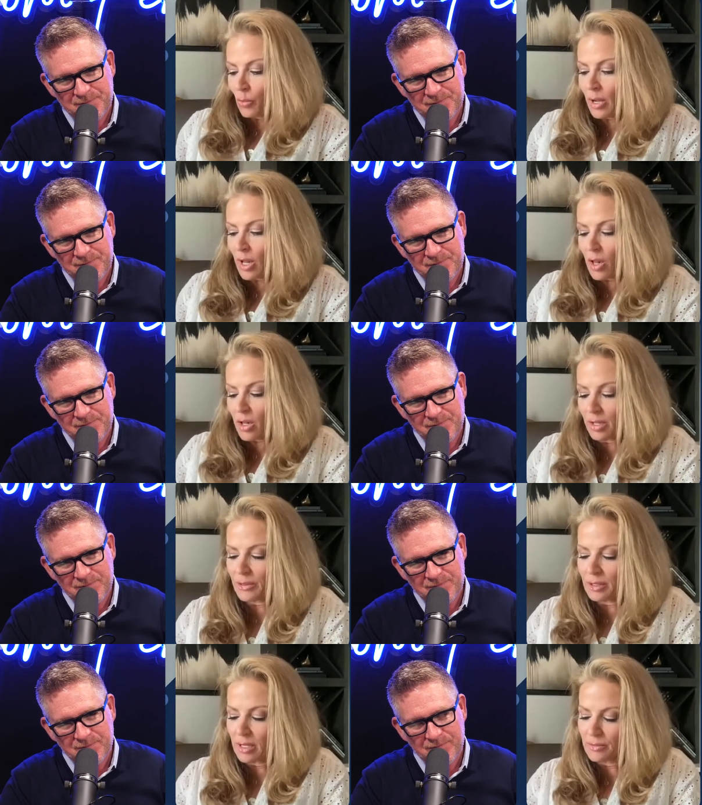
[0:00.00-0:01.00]
Speaker 1: Well,
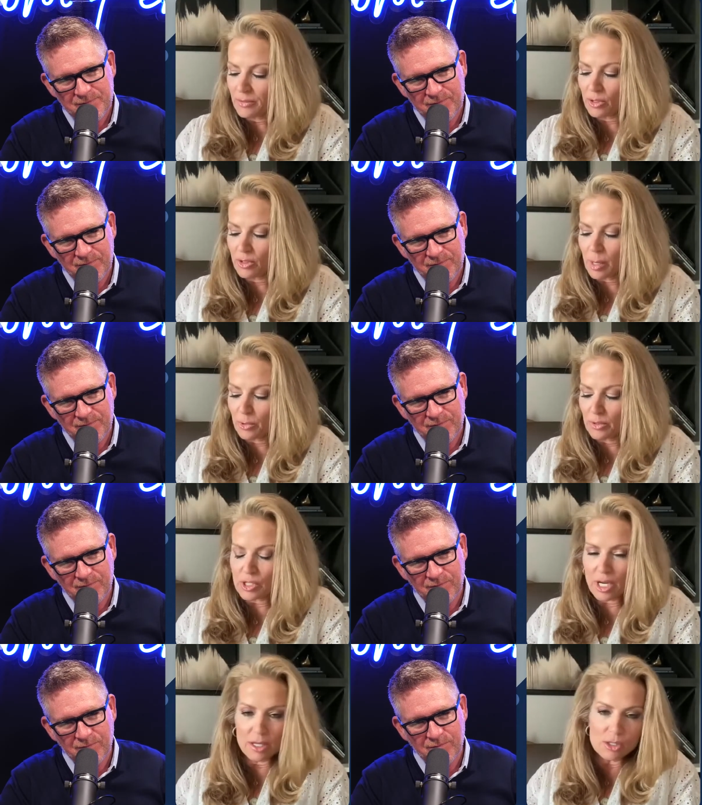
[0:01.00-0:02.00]
there are a couple of
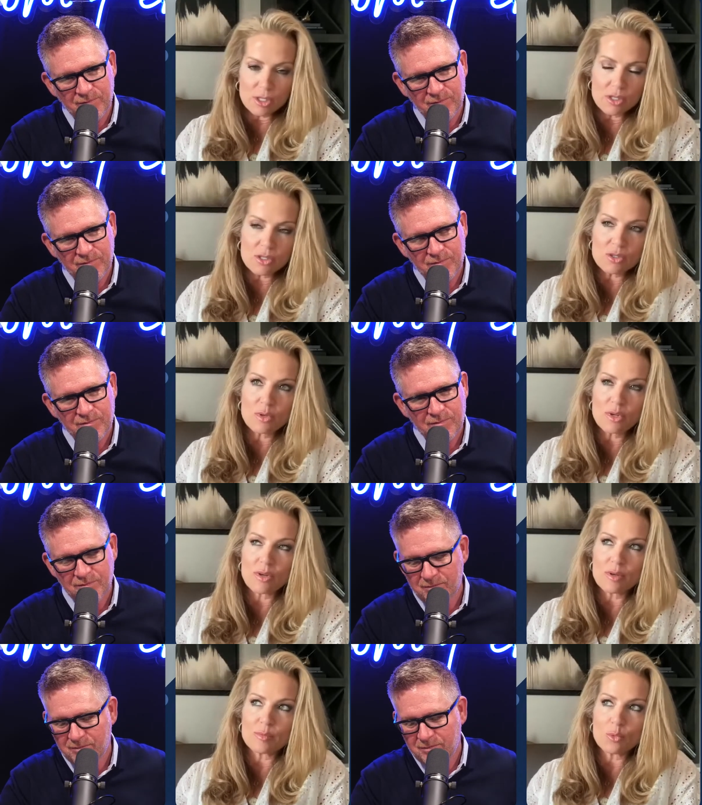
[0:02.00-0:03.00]
challenges.
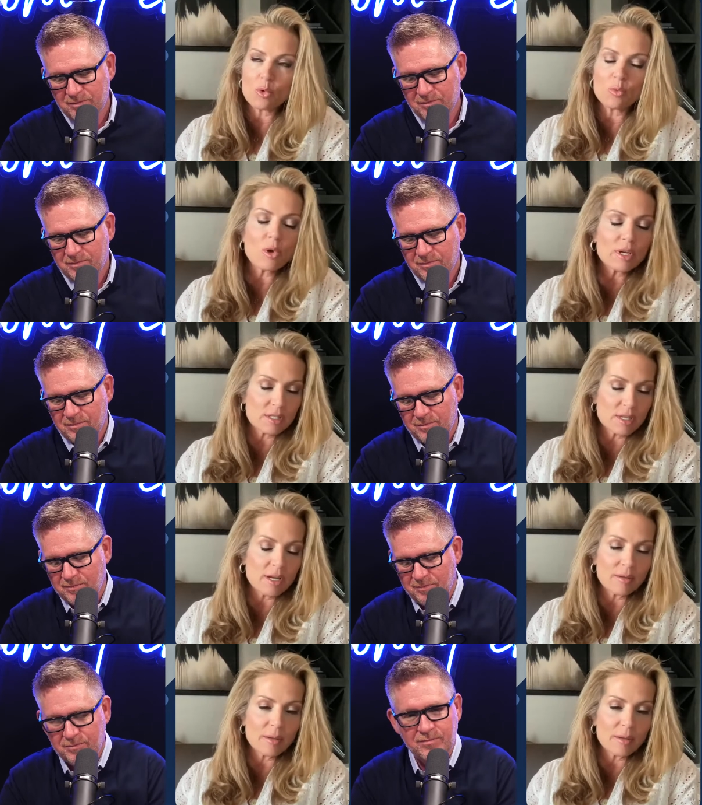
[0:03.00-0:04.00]
Um, one is I,
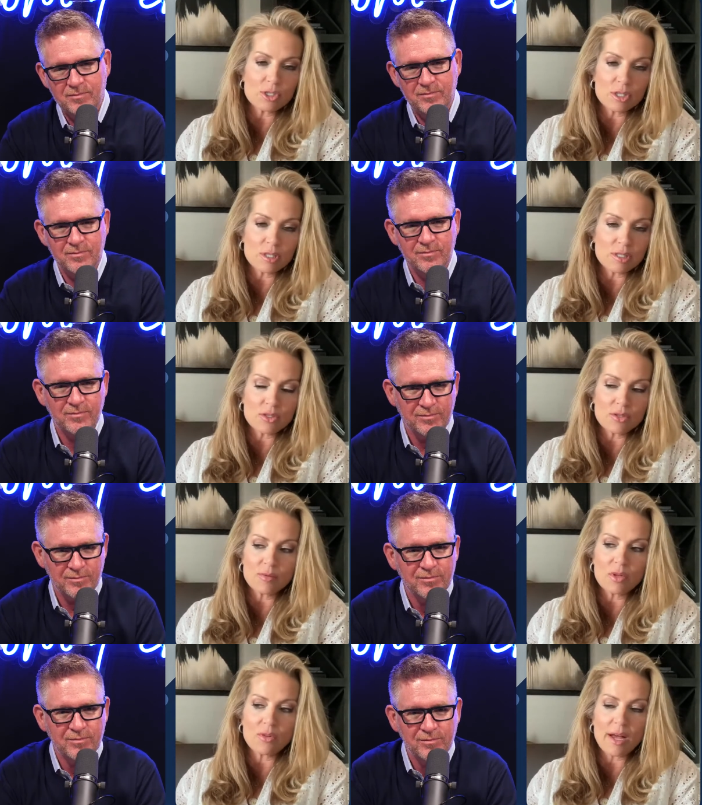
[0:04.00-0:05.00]
I, mentioned is
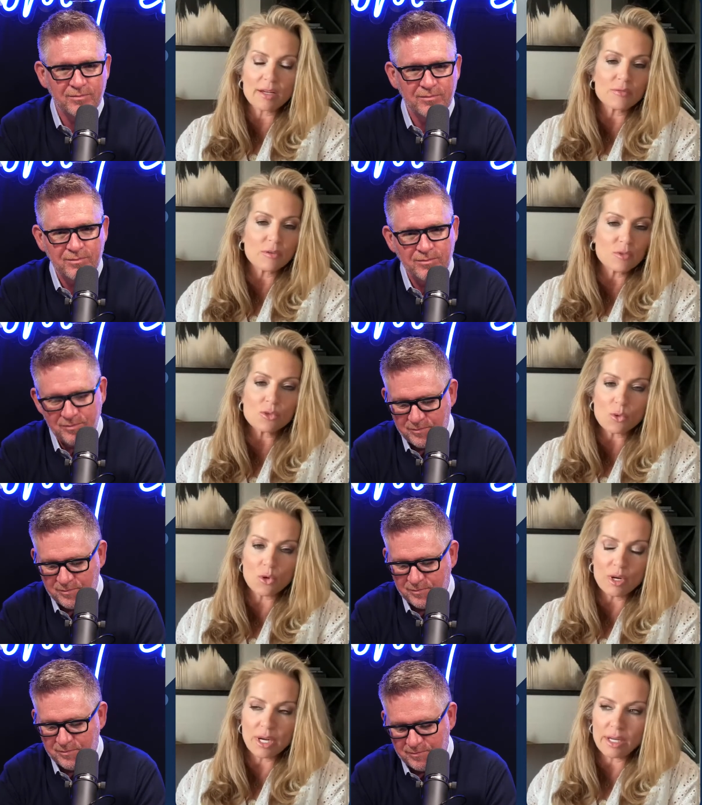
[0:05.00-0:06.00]
the lack of
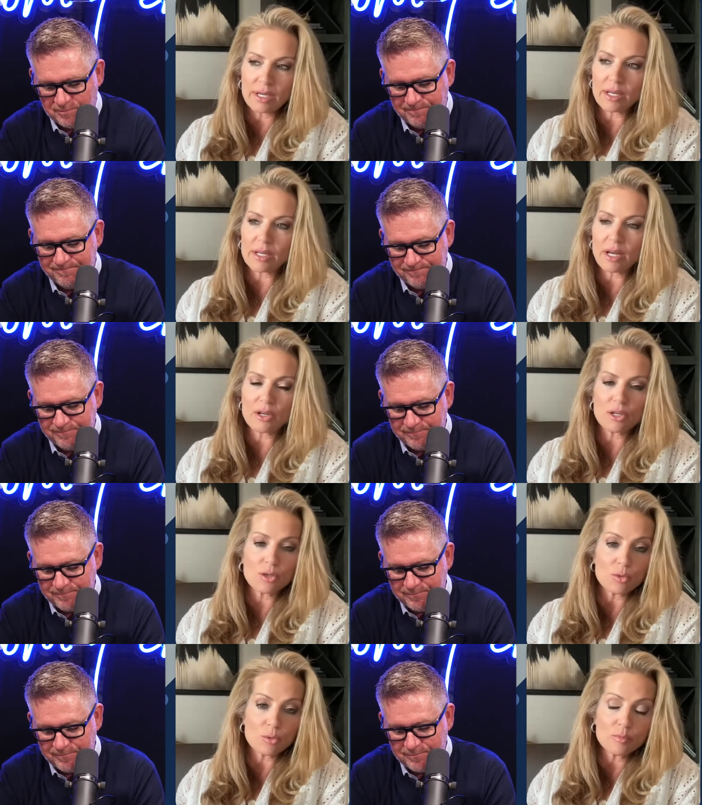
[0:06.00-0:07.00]
inventory, and how do
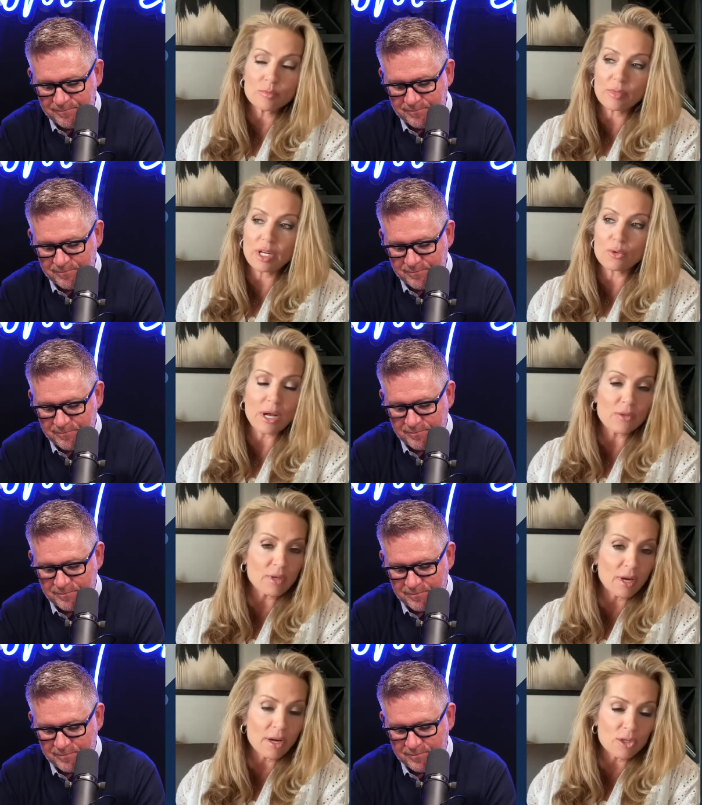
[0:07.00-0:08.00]
you get around
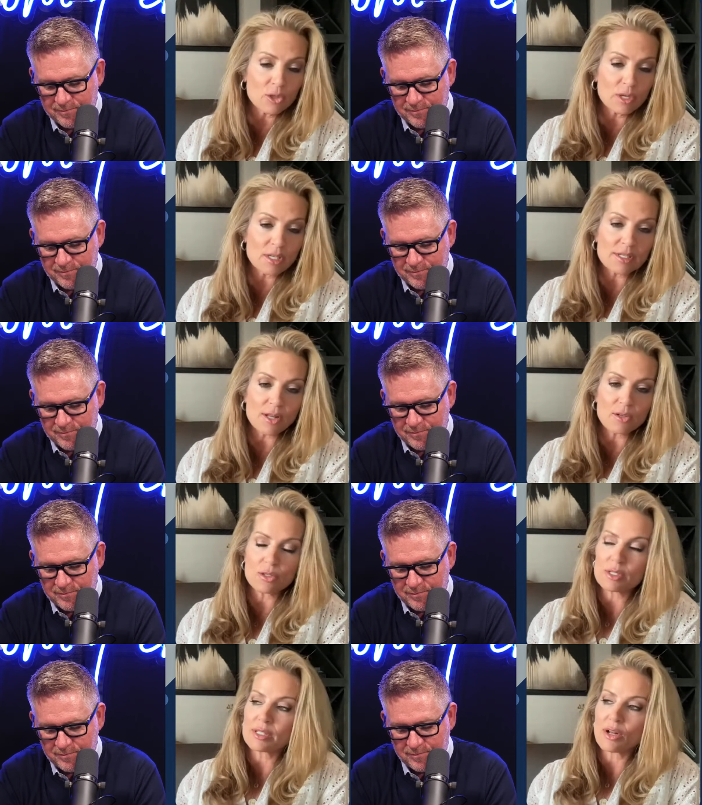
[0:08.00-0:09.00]
that? How do you get a seller to
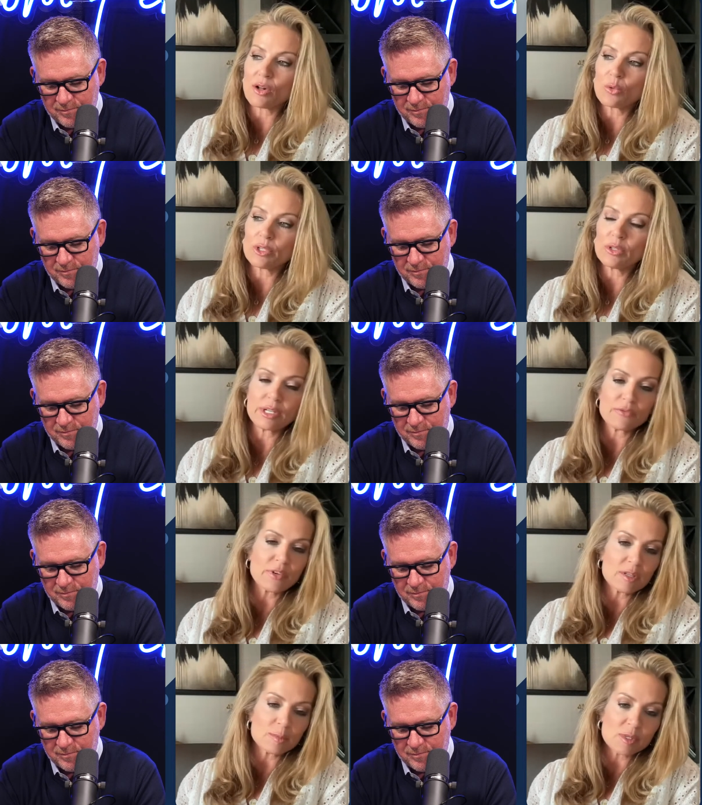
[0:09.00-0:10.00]
sell when you can't
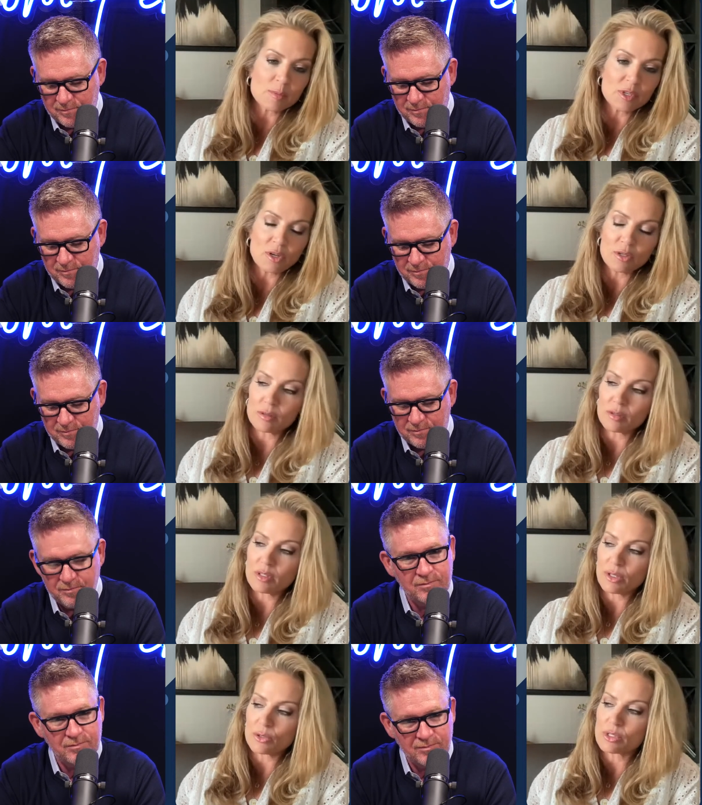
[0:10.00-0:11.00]
find them something on the
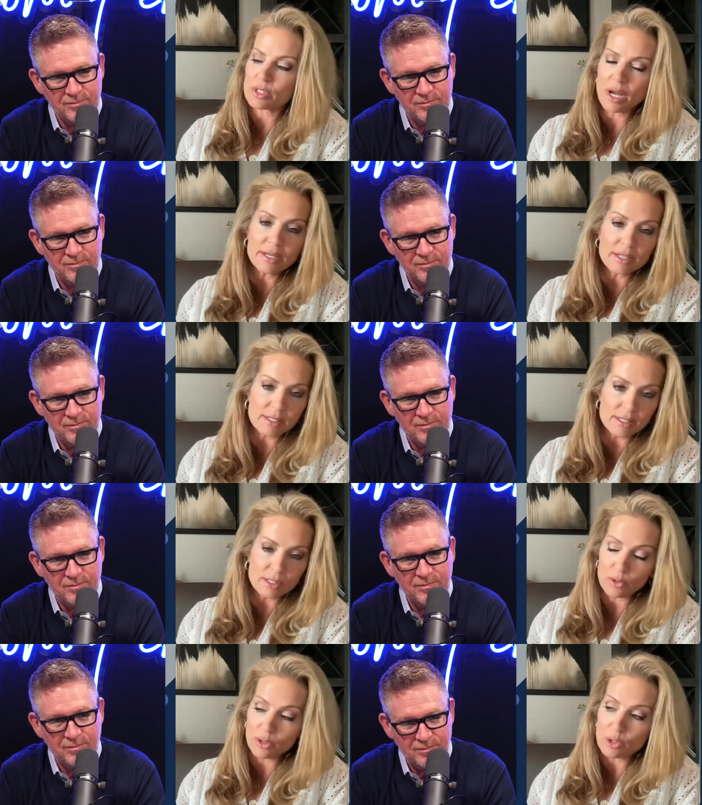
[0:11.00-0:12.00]
other side
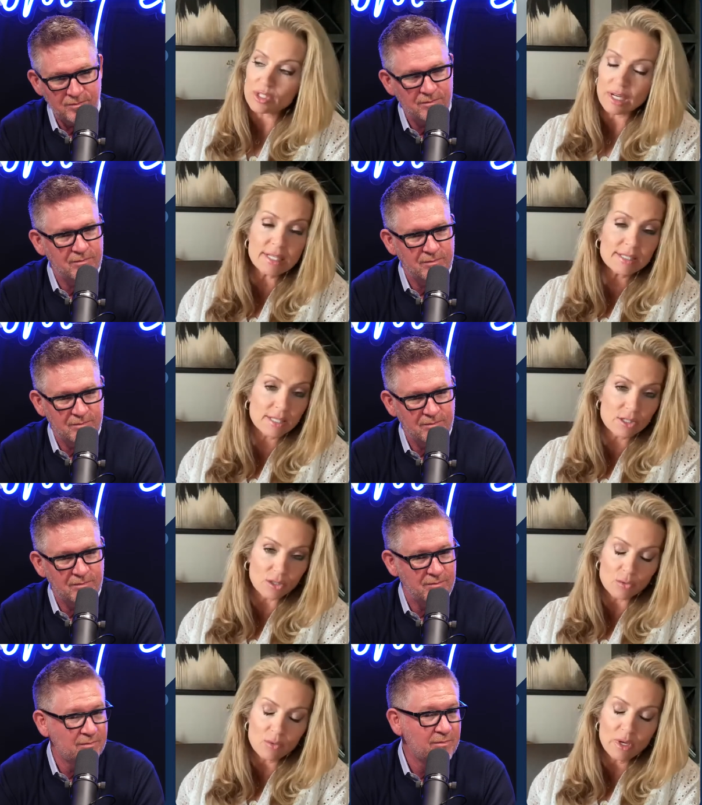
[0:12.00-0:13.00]
necessarily, or it's not easy
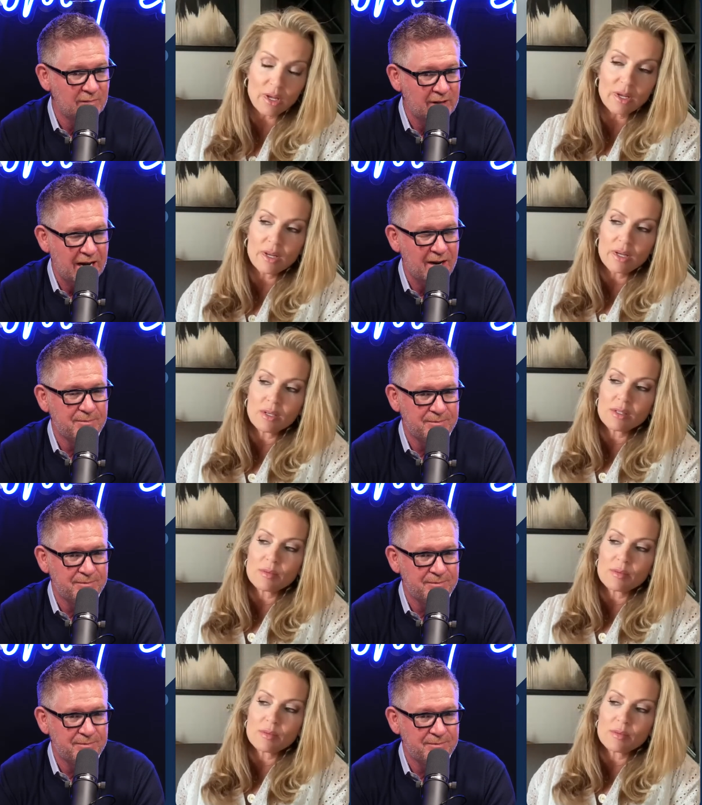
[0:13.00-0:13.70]
to? Yeah.